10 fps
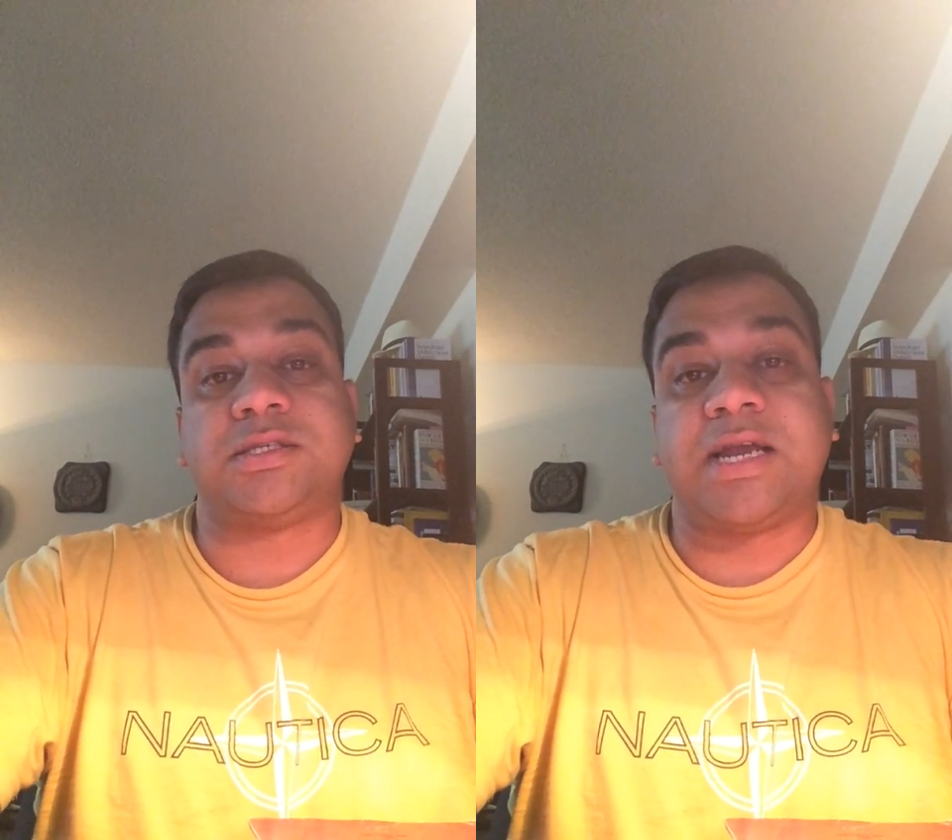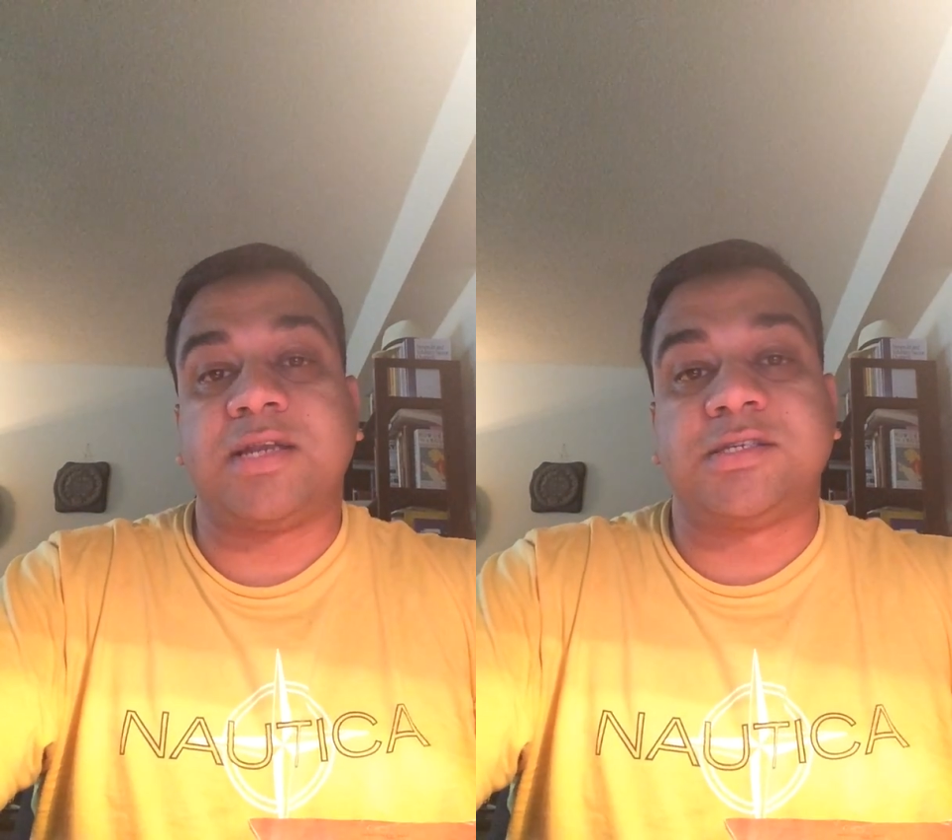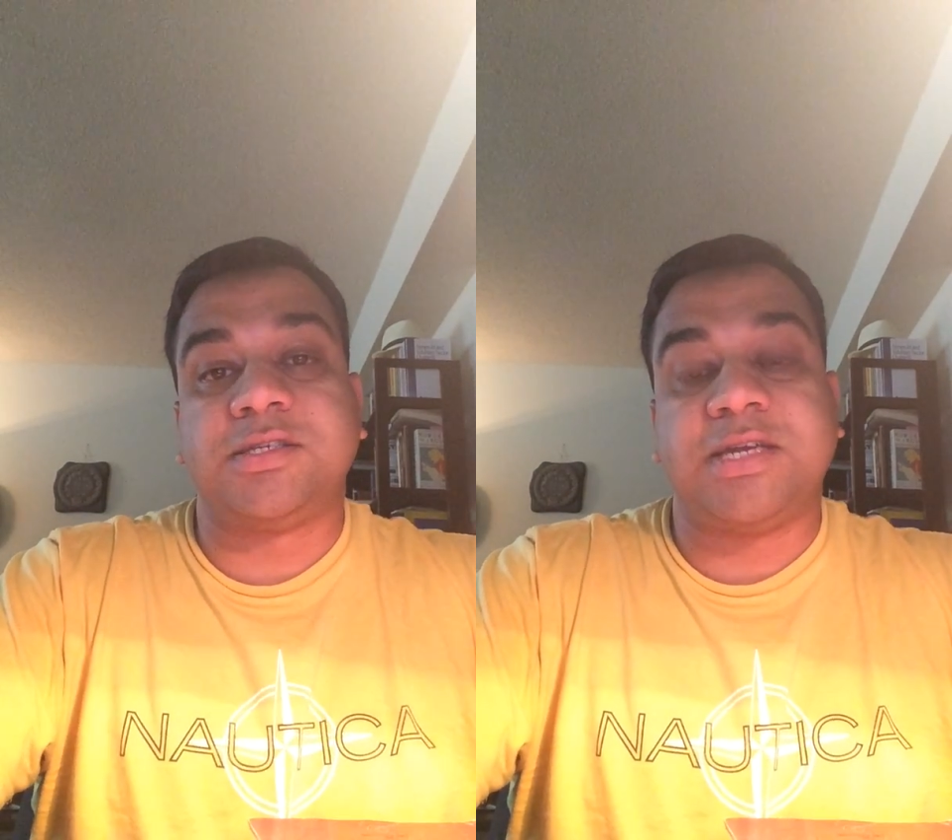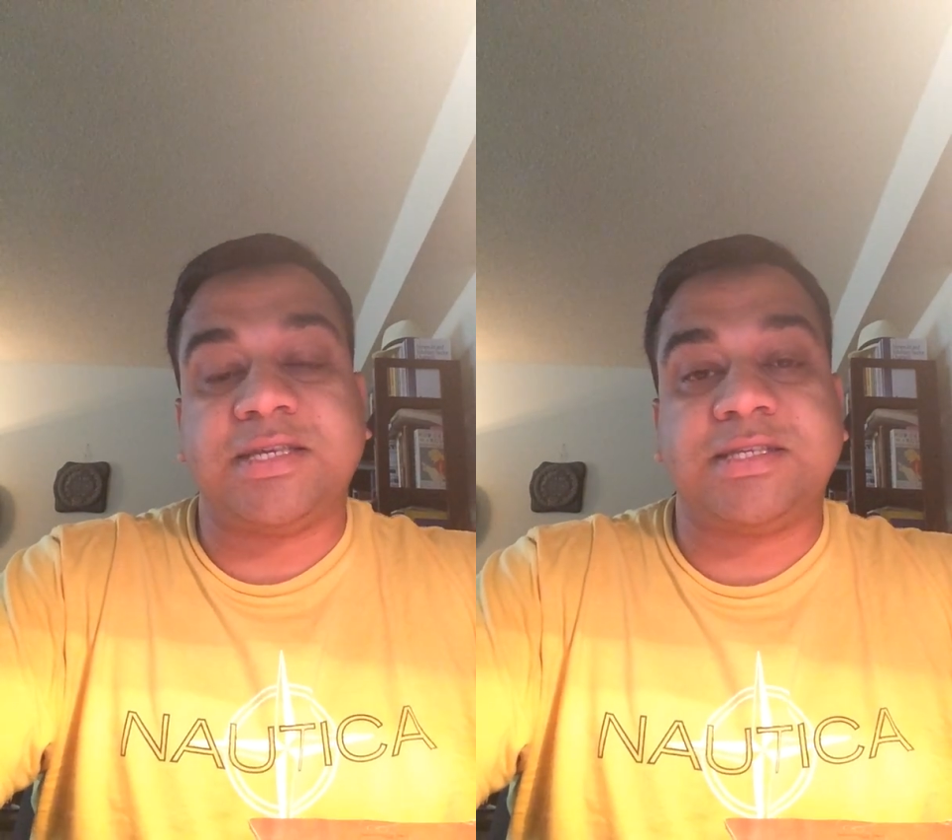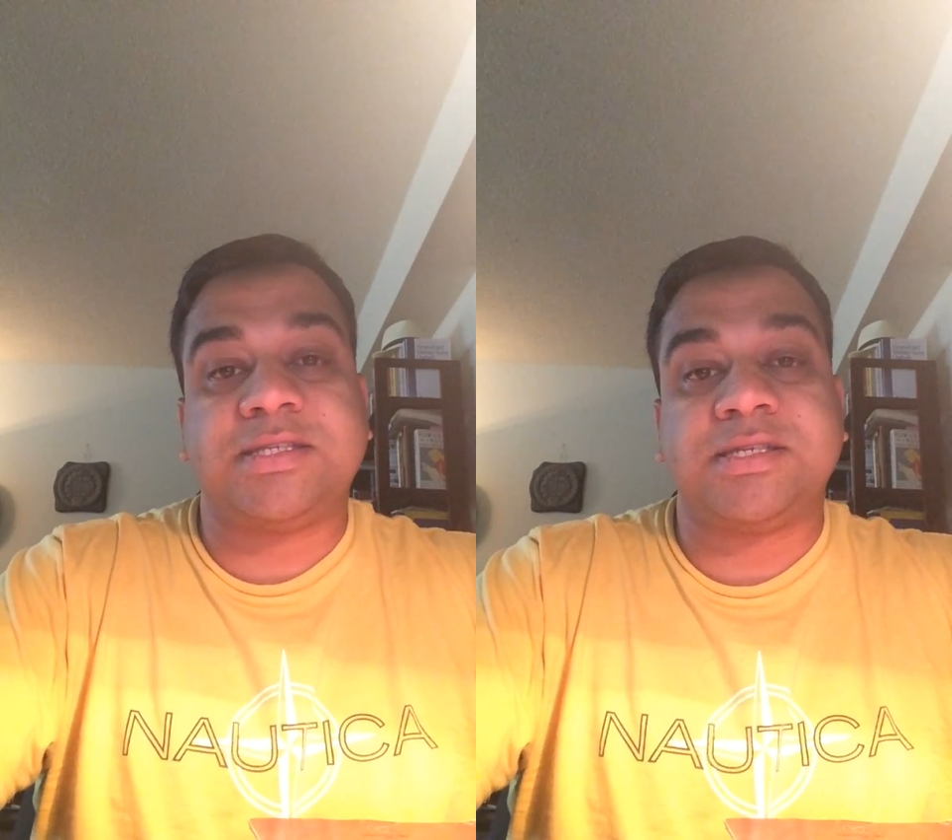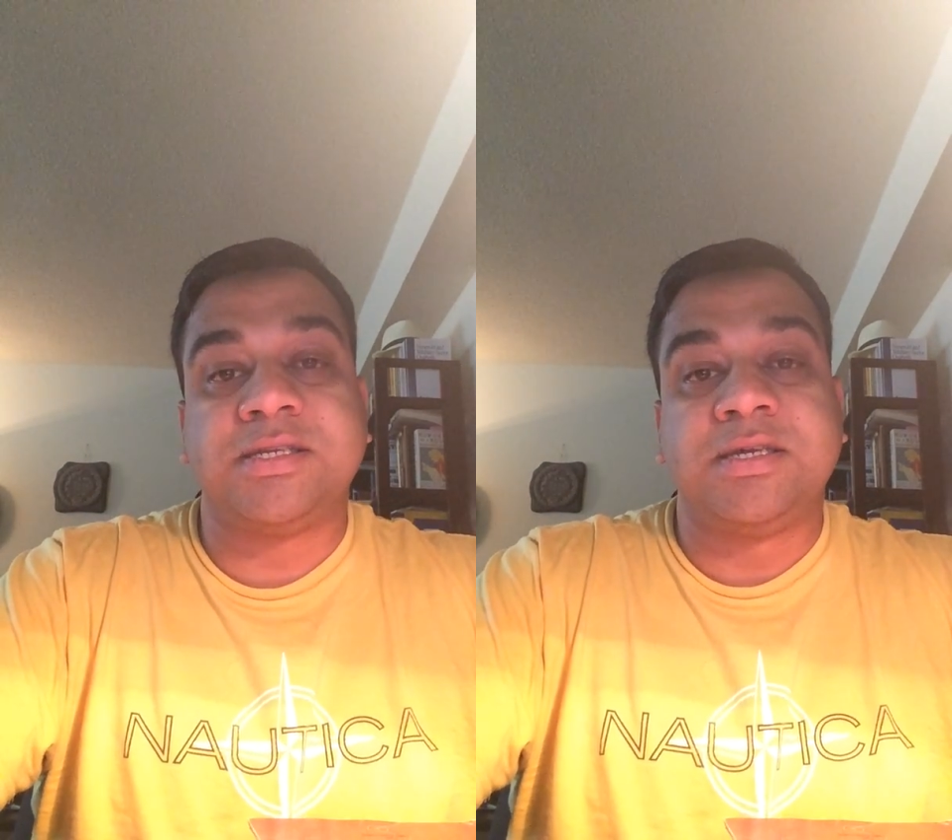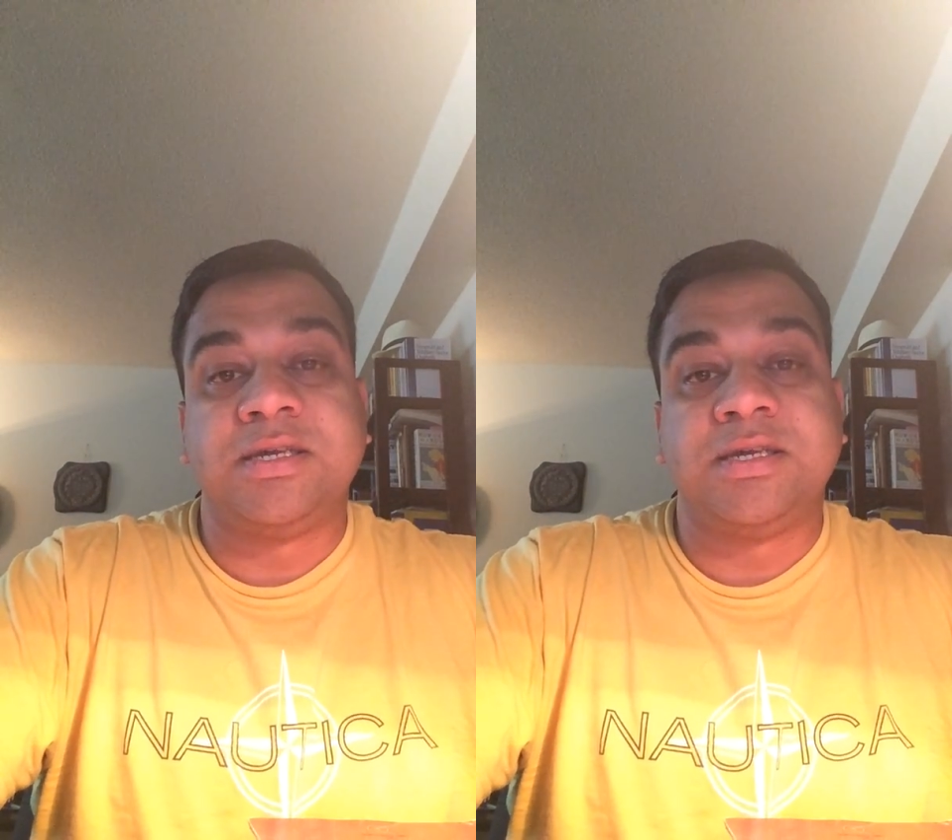the title suggests,